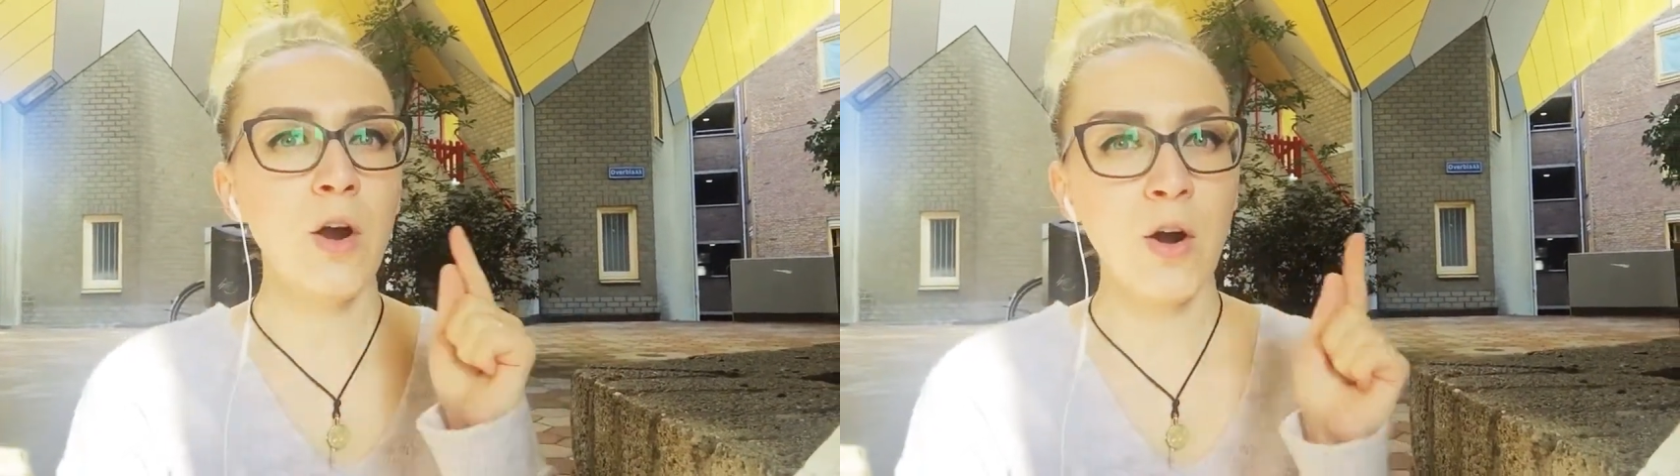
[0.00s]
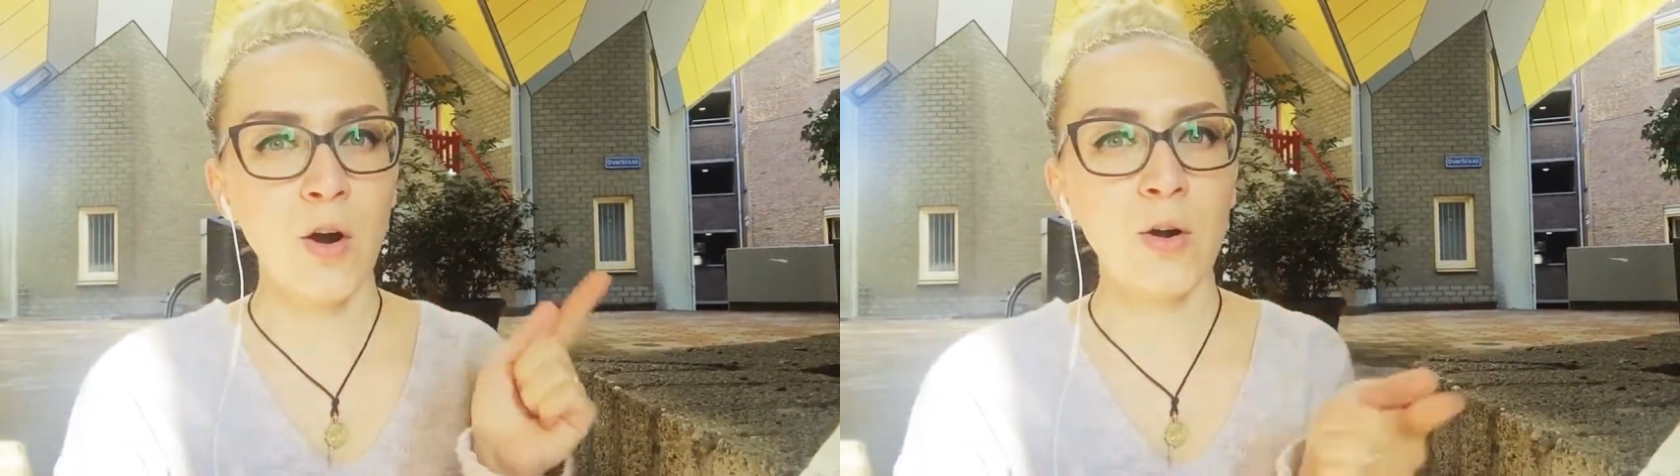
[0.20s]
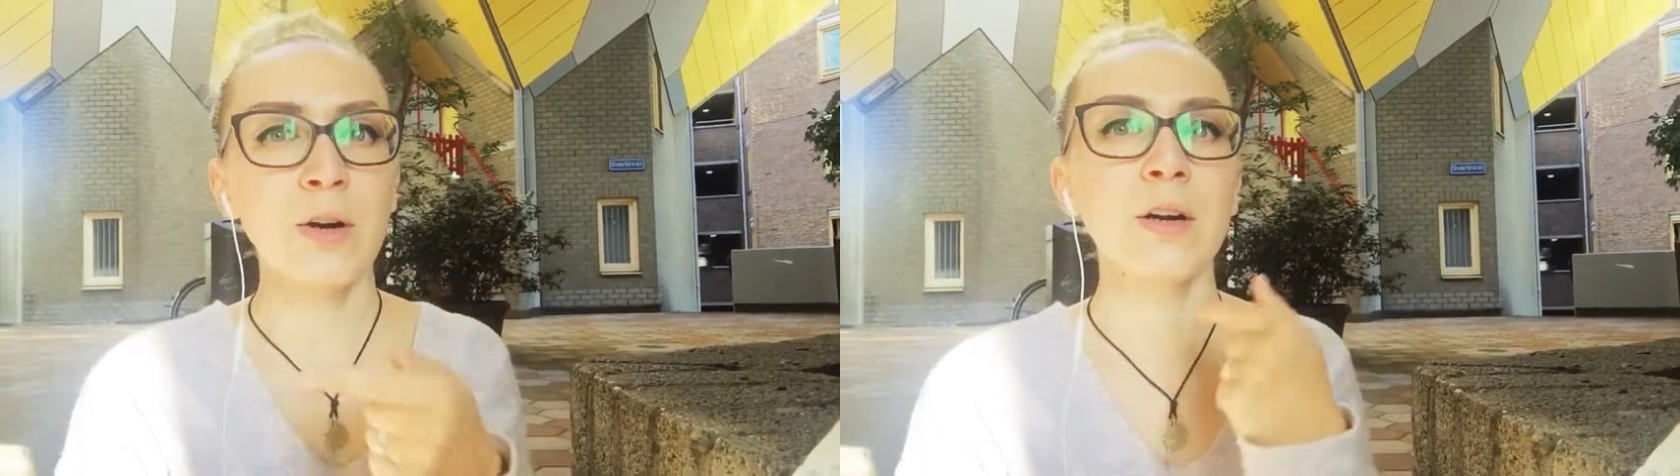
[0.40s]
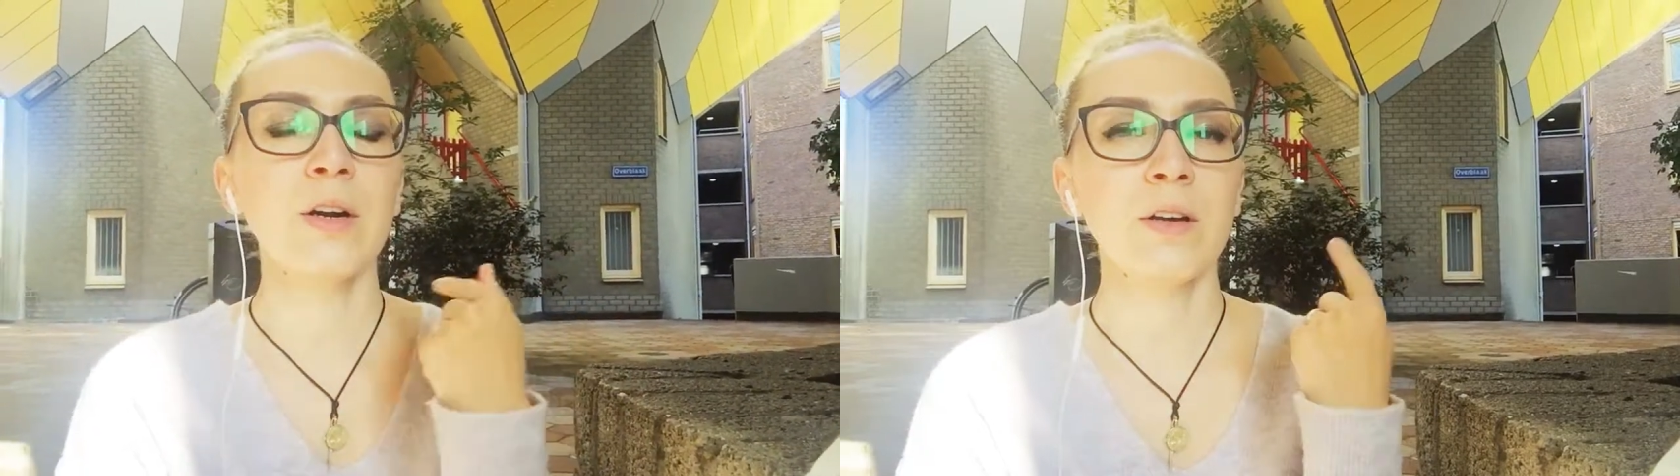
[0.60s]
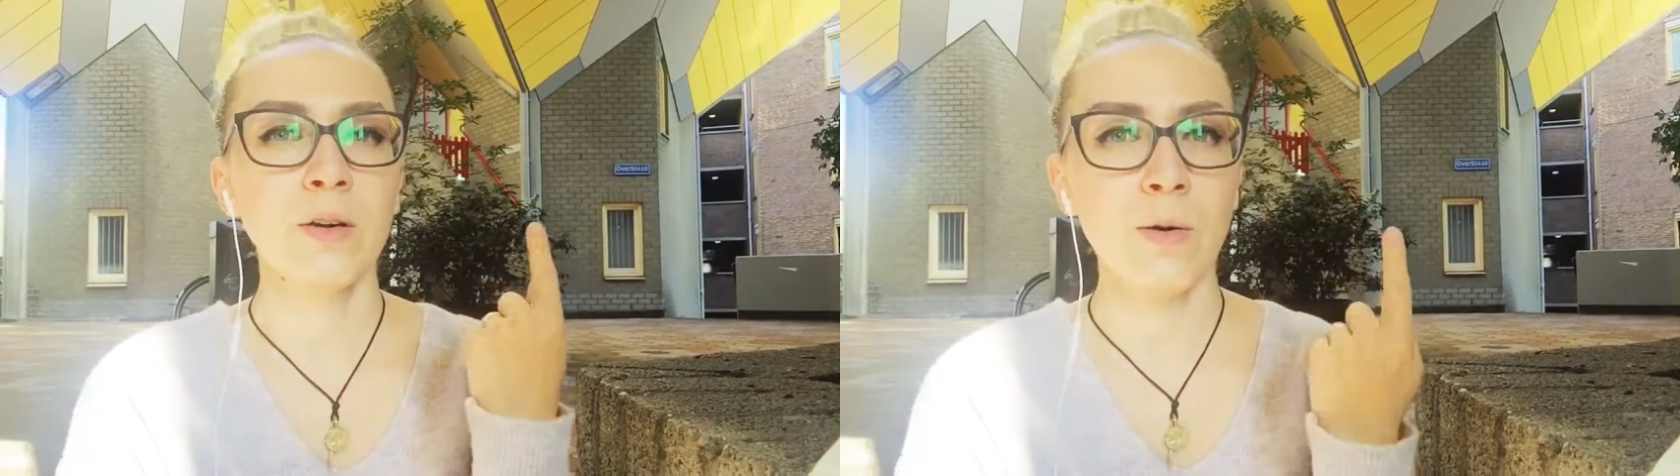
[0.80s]
her
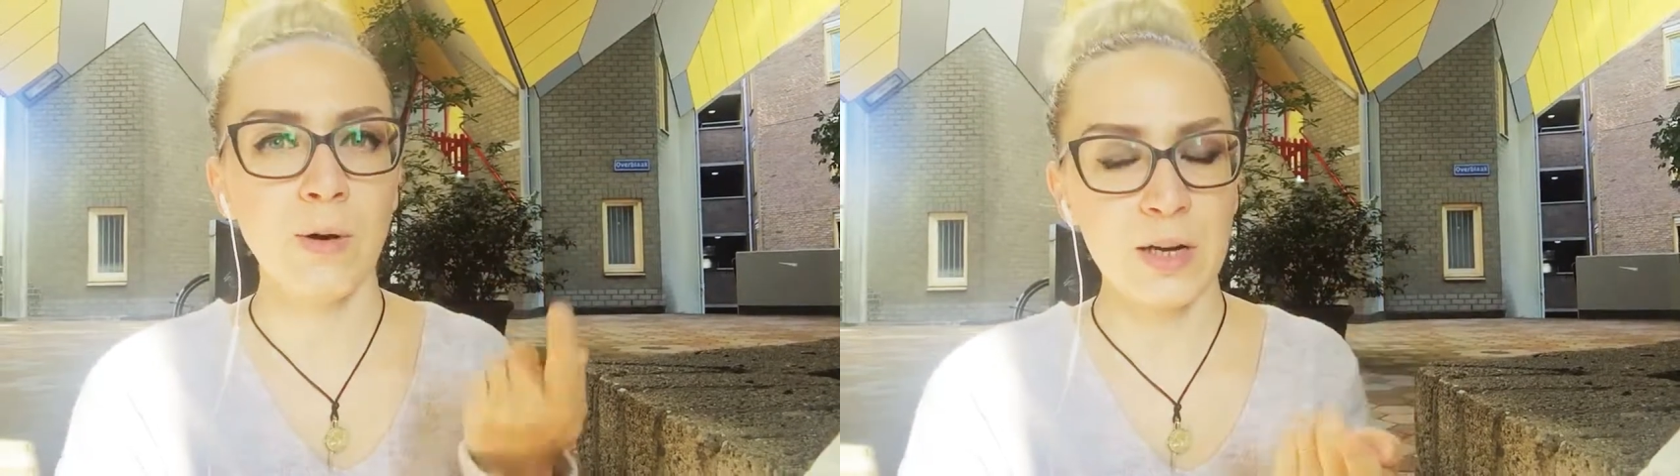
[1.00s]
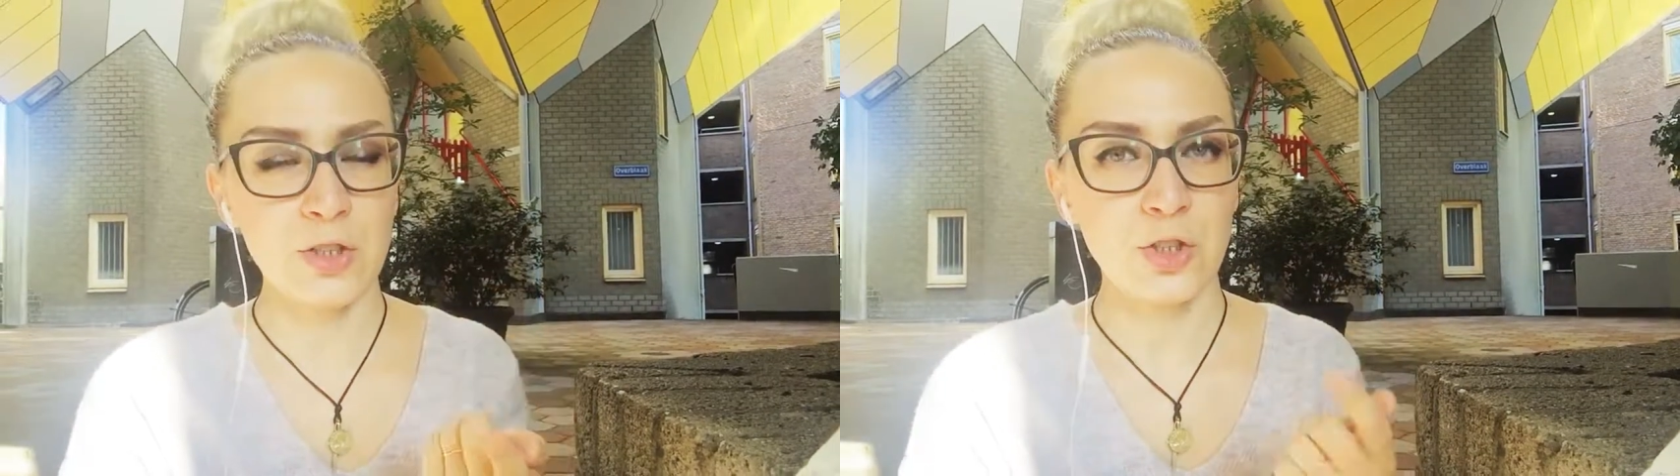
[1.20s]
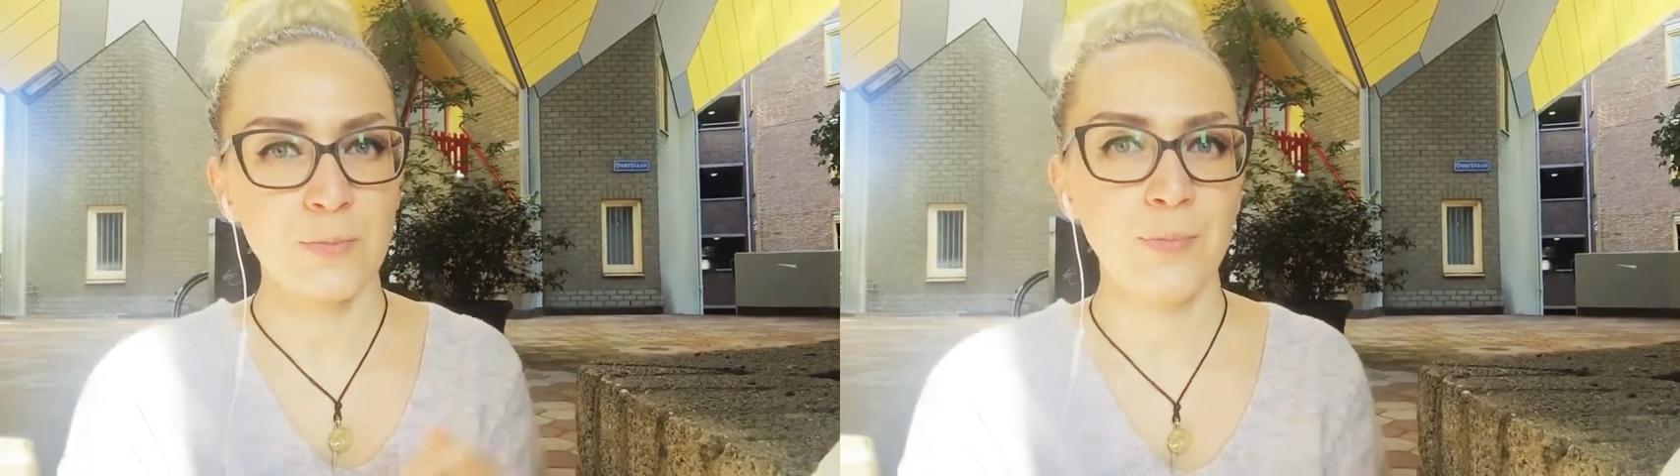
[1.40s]
range.